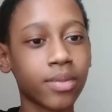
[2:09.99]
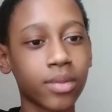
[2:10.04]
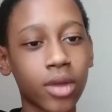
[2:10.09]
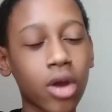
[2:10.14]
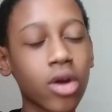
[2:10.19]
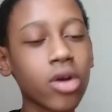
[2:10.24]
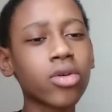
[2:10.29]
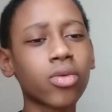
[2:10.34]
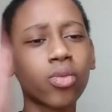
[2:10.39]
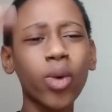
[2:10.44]

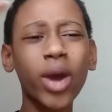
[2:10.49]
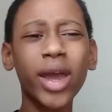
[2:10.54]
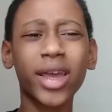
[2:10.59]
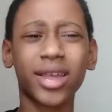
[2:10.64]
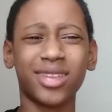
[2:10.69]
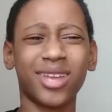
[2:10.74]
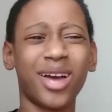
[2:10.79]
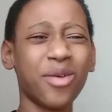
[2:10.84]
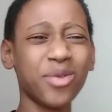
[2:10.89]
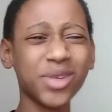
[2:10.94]
Oh wait,
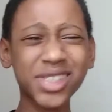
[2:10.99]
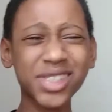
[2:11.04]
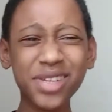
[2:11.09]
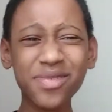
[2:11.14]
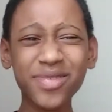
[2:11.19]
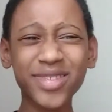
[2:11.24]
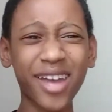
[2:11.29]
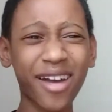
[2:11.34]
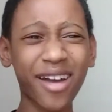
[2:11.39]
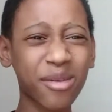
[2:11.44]
I wasn't
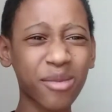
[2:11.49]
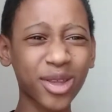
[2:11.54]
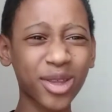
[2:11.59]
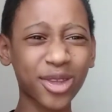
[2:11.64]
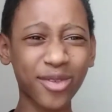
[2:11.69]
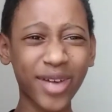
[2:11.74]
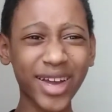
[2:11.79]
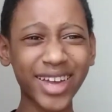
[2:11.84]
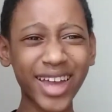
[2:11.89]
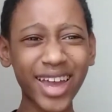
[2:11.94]
even talking about the
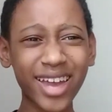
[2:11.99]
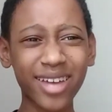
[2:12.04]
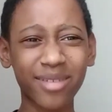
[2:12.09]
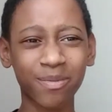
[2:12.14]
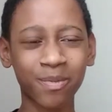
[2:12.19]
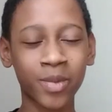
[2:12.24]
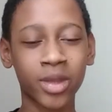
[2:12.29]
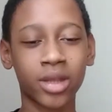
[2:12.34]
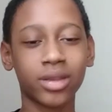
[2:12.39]
right game.